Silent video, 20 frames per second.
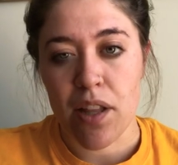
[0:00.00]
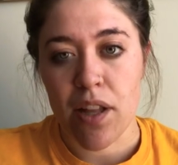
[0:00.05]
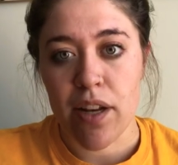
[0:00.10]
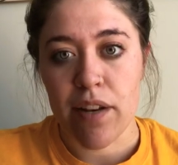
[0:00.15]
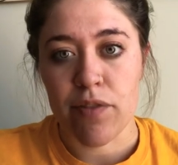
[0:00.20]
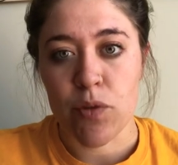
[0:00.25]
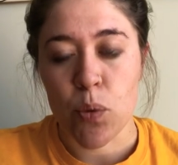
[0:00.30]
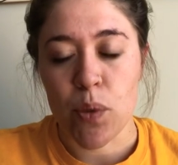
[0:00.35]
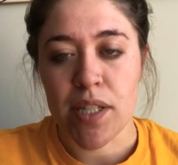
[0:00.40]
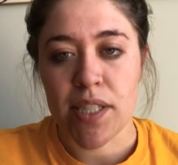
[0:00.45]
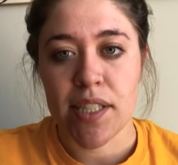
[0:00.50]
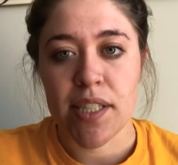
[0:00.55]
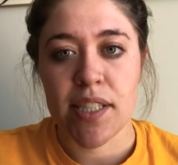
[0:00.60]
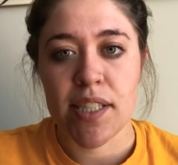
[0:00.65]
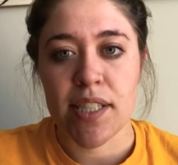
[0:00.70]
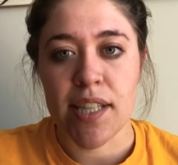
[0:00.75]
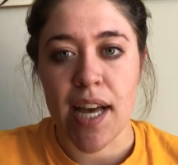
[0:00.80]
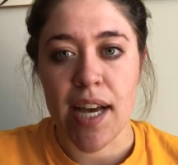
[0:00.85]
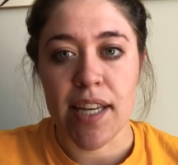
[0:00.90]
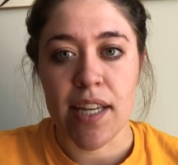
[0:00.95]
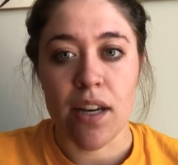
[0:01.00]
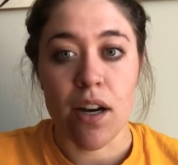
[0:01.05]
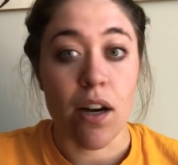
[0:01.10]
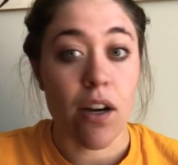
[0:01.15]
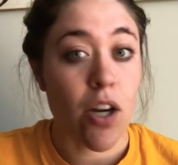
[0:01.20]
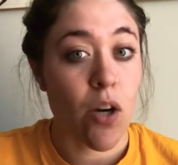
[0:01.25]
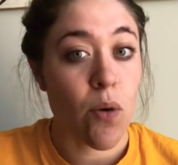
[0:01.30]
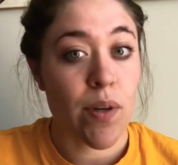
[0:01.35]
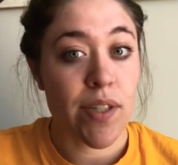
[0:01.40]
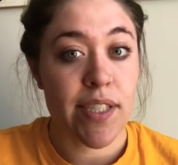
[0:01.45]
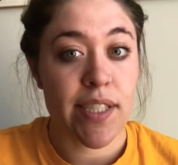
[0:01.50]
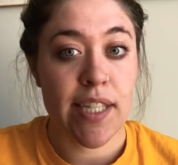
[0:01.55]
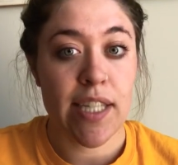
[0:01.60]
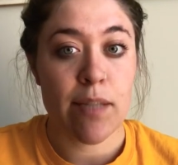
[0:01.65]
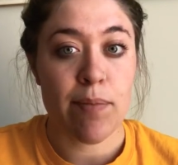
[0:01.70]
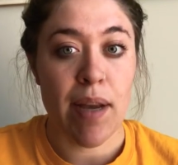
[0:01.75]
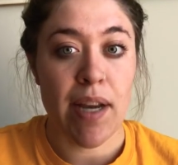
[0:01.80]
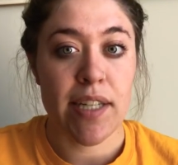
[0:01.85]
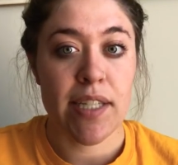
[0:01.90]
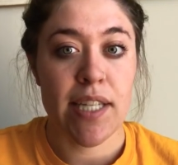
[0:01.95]
lot of twists that Iago wasn't
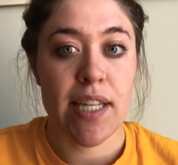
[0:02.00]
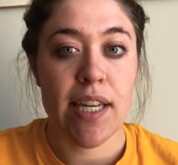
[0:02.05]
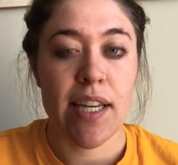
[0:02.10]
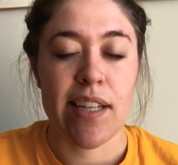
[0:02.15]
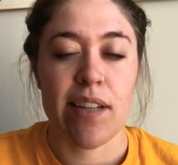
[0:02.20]
expecting,